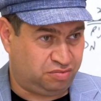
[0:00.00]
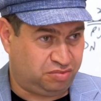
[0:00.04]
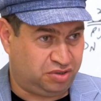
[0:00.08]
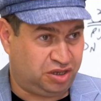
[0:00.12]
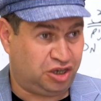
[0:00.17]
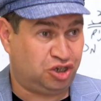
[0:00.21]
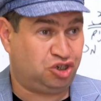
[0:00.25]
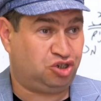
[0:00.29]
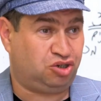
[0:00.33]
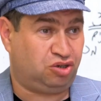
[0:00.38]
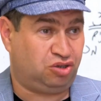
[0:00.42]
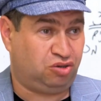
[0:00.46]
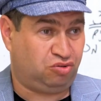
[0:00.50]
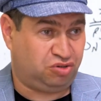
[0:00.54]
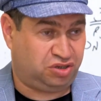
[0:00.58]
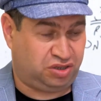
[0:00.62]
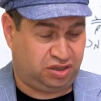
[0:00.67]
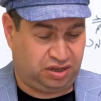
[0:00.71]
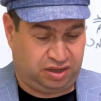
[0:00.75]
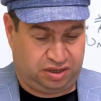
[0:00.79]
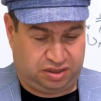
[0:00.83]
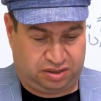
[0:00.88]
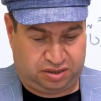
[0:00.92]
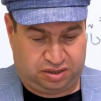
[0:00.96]
right. National
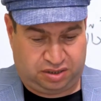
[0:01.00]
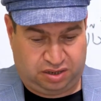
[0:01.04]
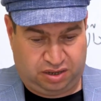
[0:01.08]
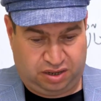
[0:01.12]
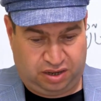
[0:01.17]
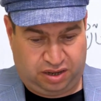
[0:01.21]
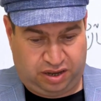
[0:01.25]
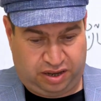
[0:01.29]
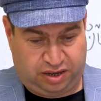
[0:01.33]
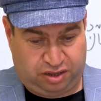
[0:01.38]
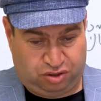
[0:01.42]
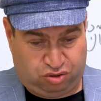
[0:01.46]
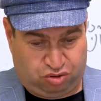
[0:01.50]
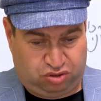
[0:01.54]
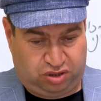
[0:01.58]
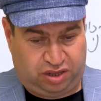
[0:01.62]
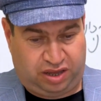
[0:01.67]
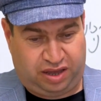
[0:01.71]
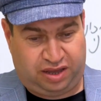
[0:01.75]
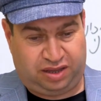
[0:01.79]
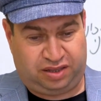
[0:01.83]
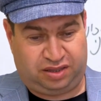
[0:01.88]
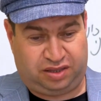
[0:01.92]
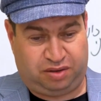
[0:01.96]
states. And
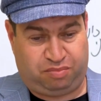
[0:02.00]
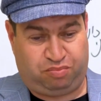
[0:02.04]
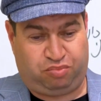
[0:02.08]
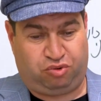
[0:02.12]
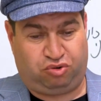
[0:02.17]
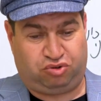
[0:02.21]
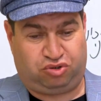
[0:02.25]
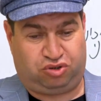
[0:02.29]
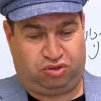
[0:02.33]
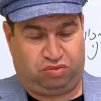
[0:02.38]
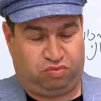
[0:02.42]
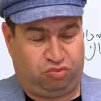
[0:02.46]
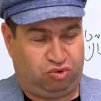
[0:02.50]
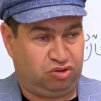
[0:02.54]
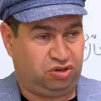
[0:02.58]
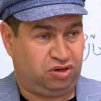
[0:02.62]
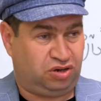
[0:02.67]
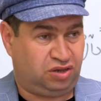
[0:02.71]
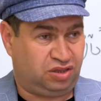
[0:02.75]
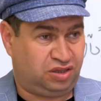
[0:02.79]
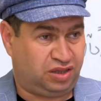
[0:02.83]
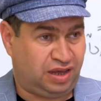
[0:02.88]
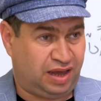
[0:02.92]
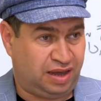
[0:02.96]
today, in the
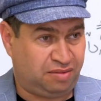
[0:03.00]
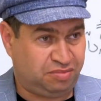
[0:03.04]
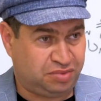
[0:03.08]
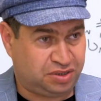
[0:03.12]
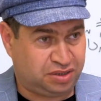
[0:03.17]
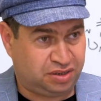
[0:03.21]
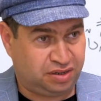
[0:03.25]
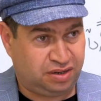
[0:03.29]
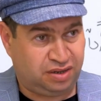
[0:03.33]
postmodern times,